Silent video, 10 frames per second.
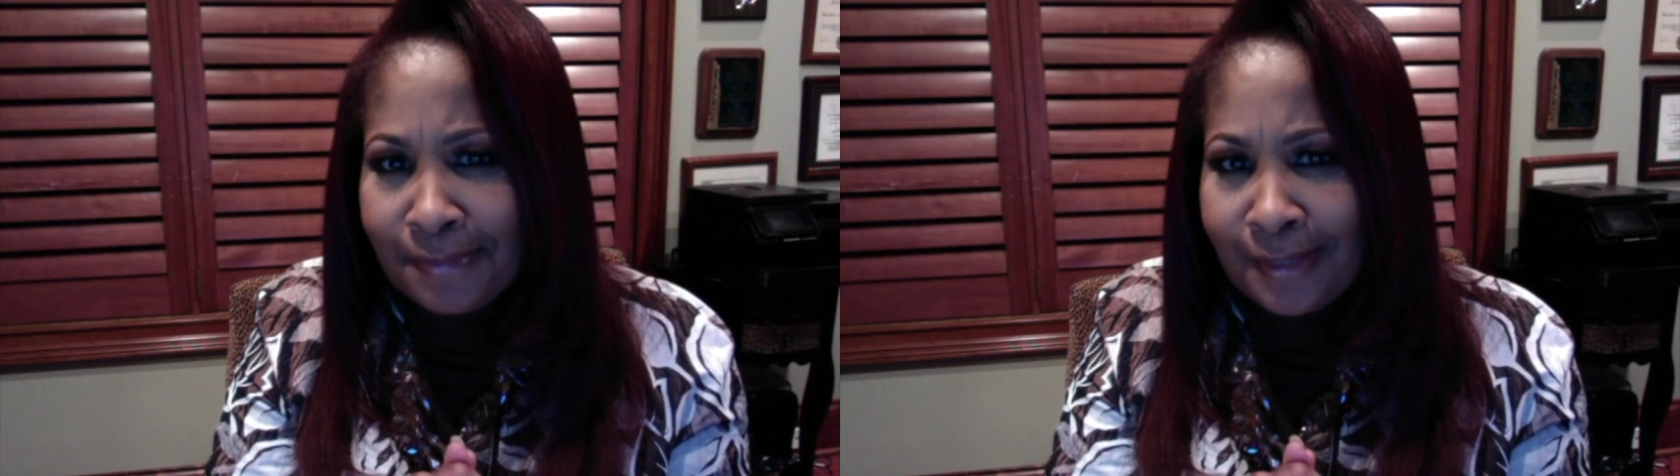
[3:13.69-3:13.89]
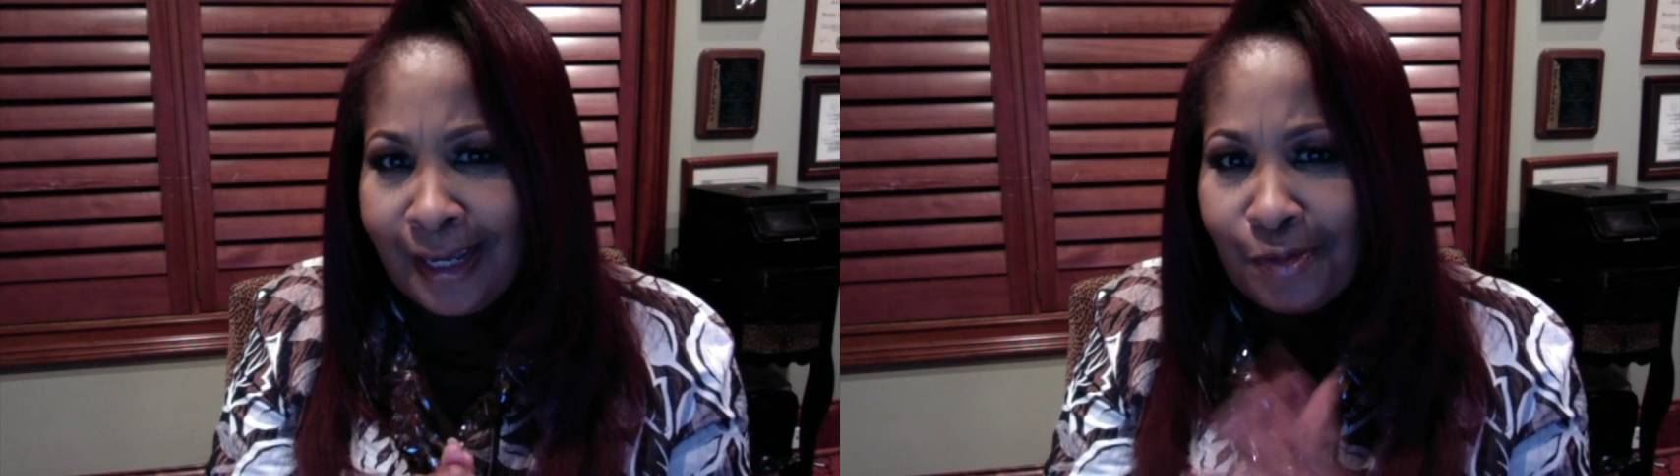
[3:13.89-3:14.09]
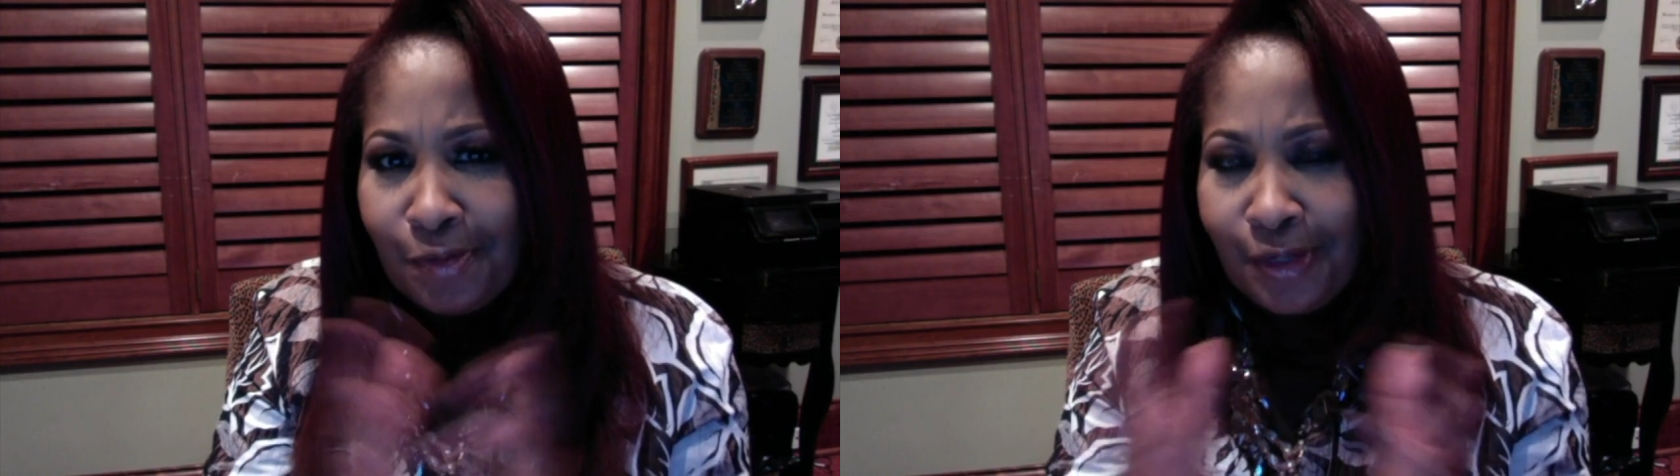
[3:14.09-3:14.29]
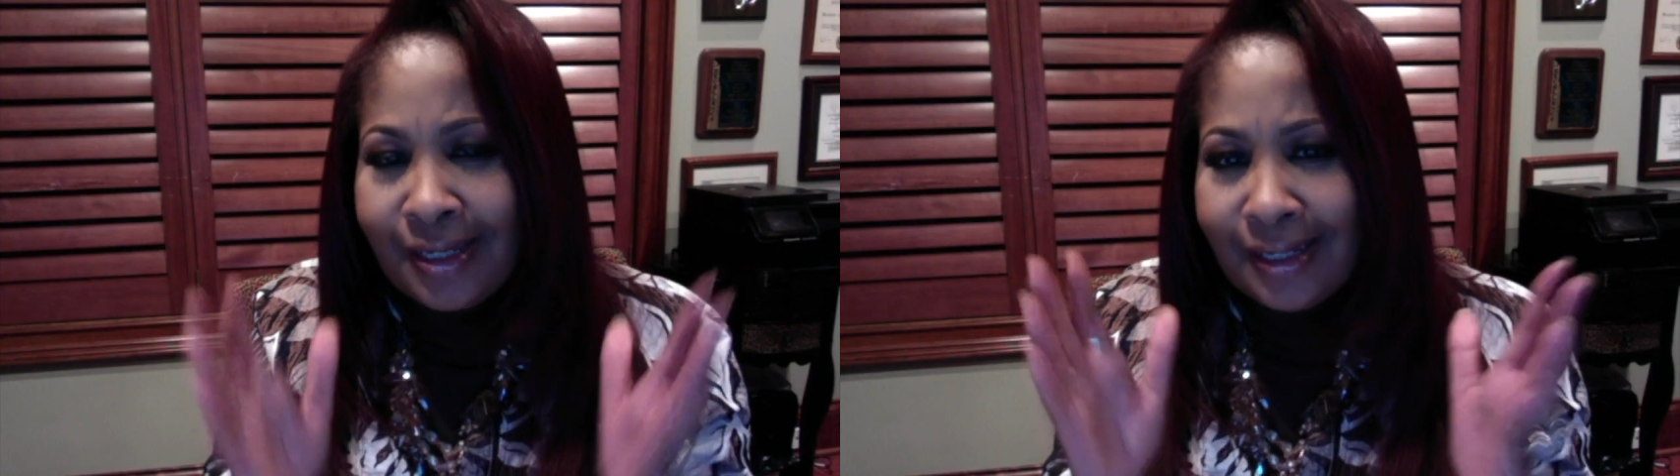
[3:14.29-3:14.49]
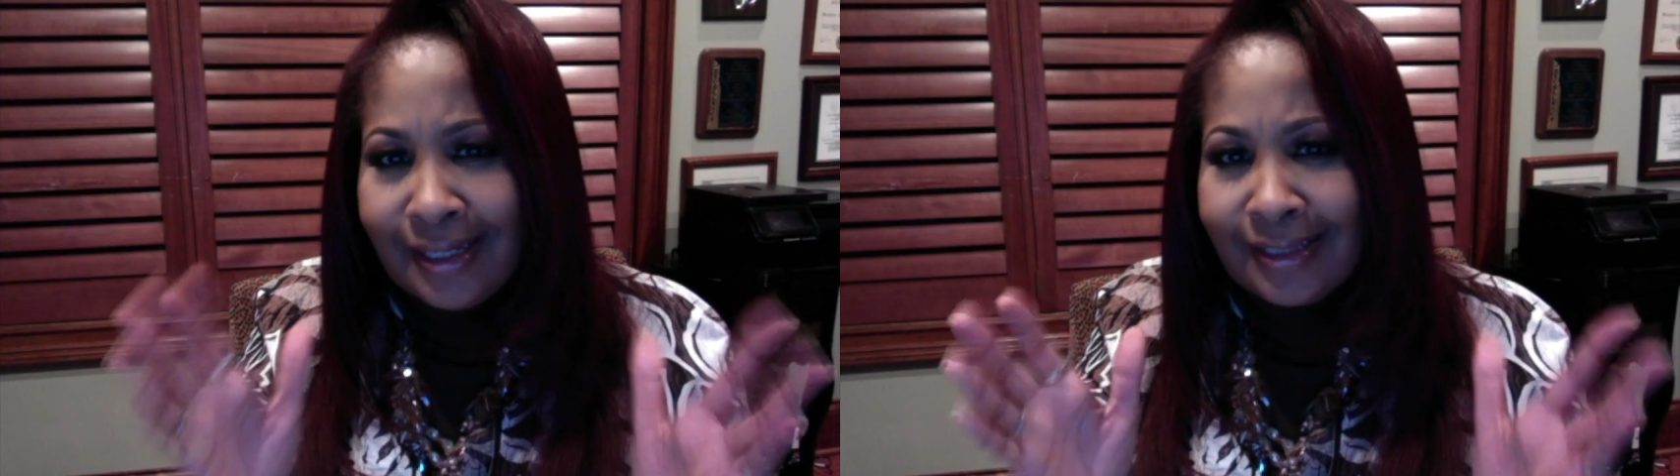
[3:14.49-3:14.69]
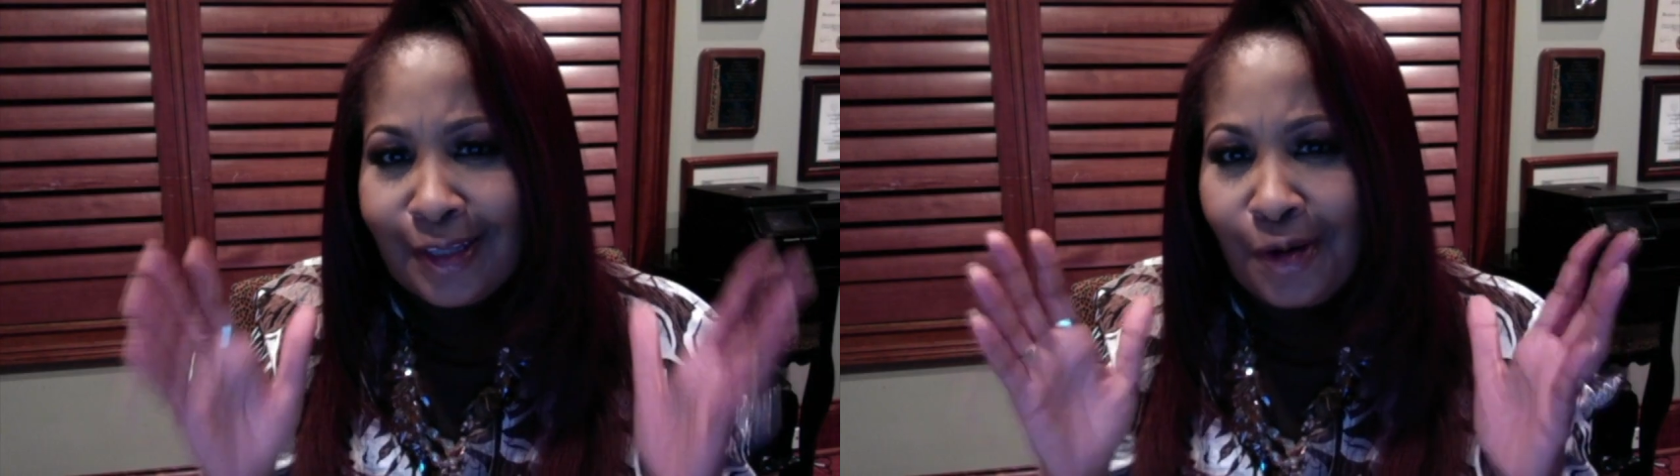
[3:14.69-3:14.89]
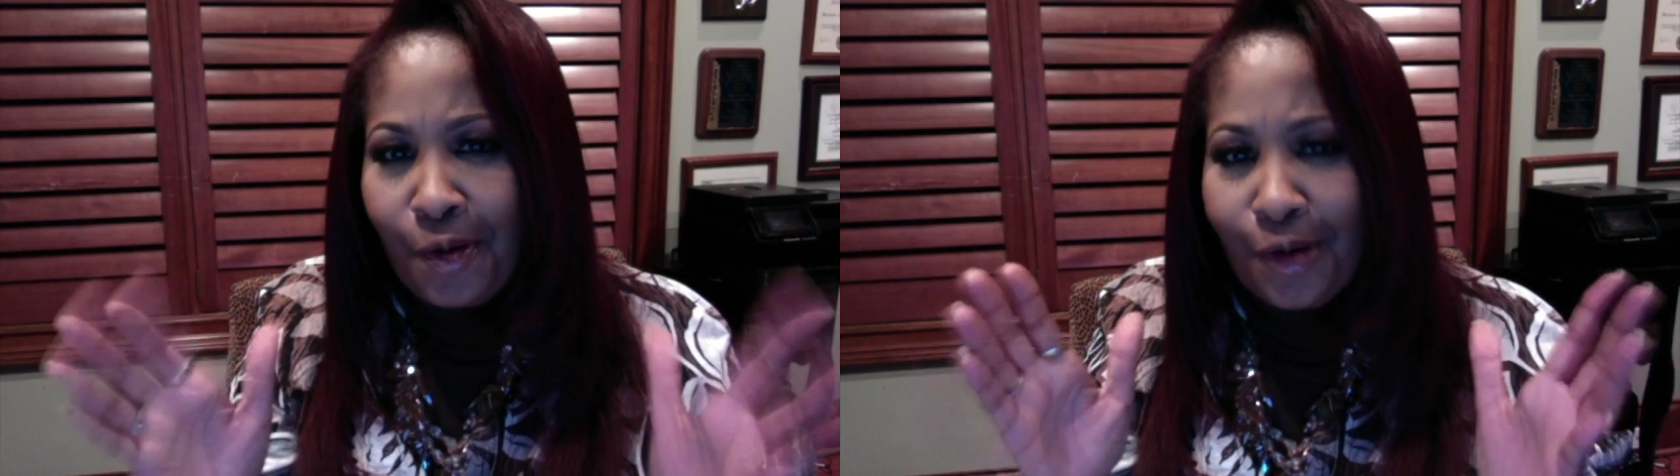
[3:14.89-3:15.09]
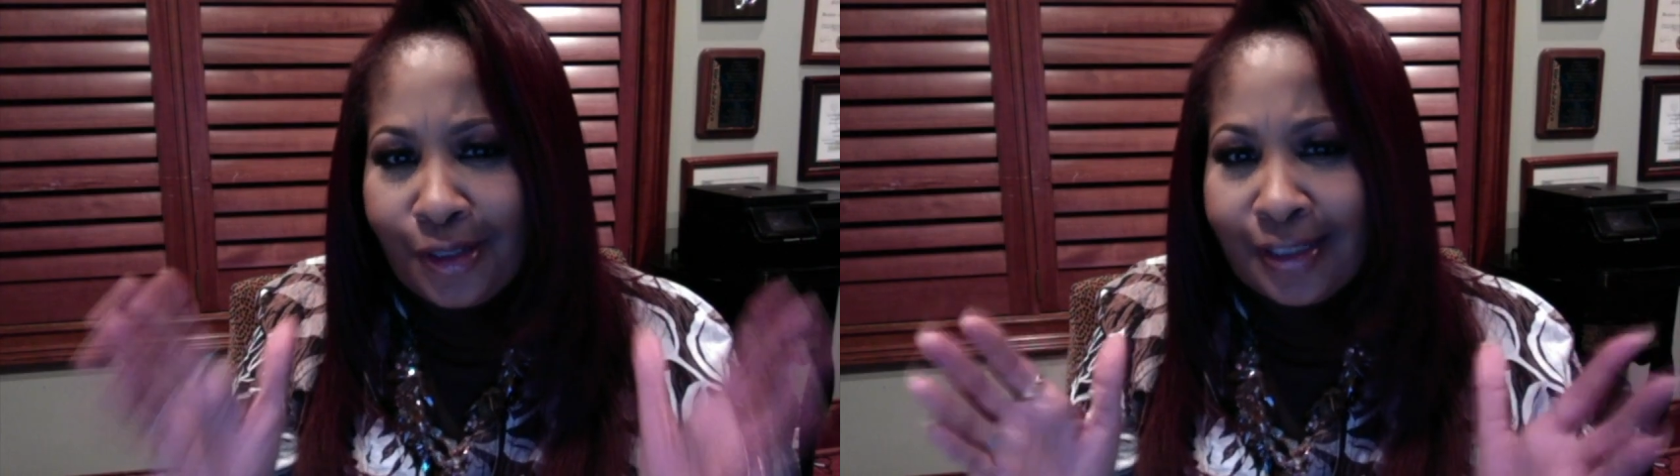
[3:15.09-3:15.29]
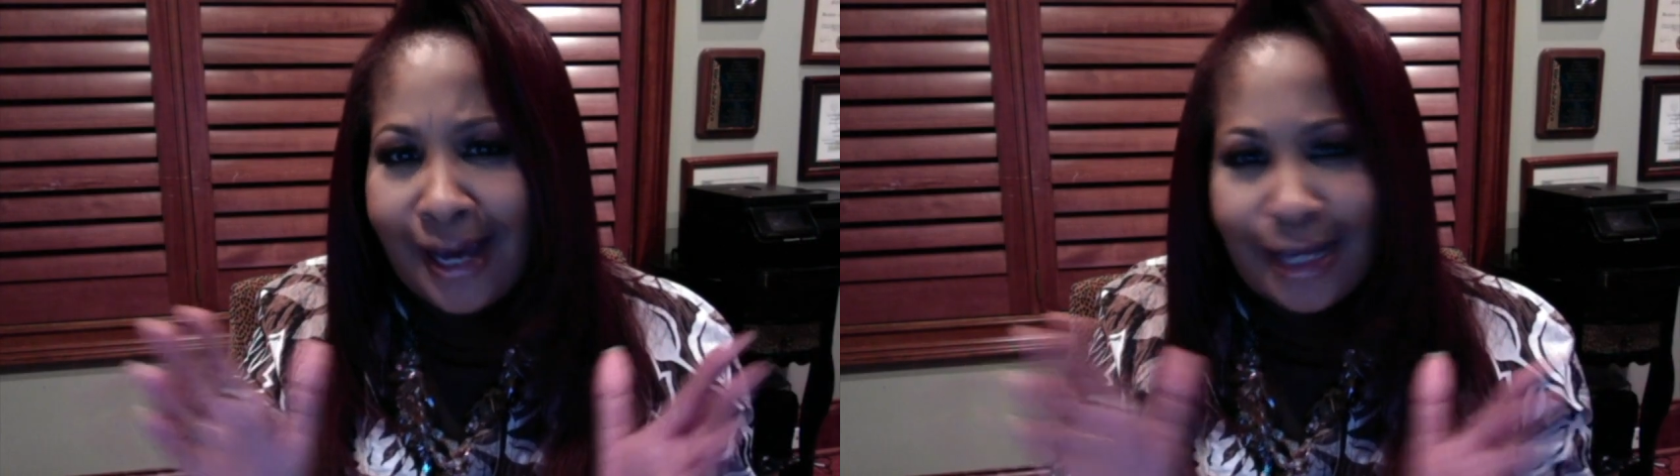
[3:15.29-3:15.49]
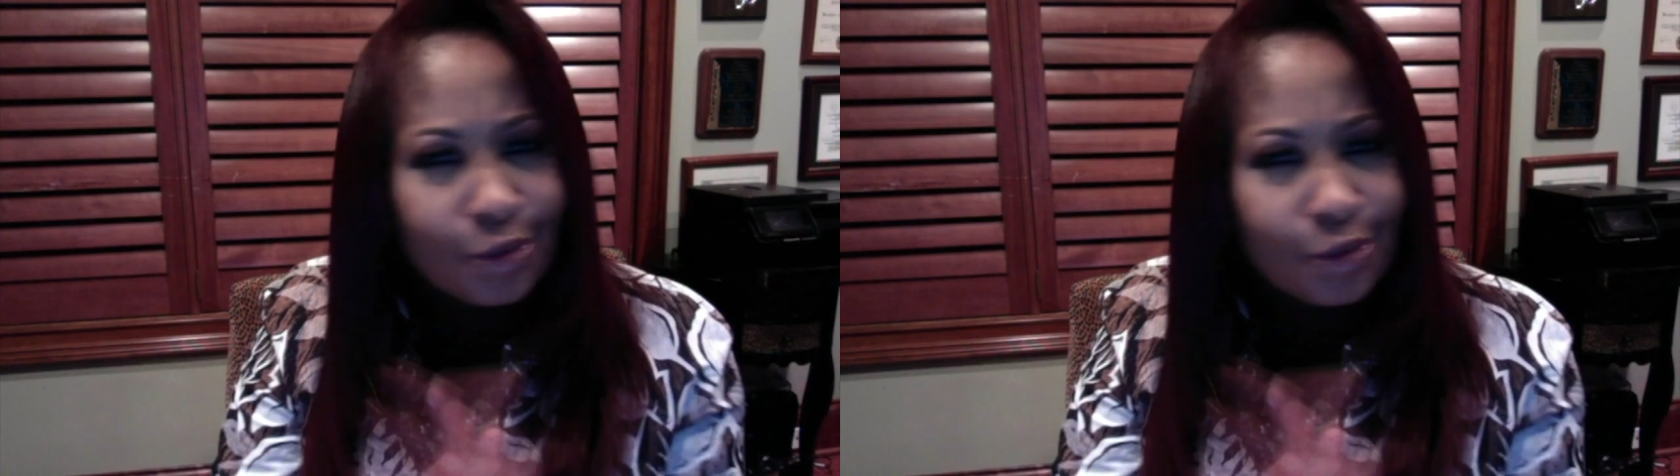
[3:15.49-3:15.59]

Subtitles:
and we can get the online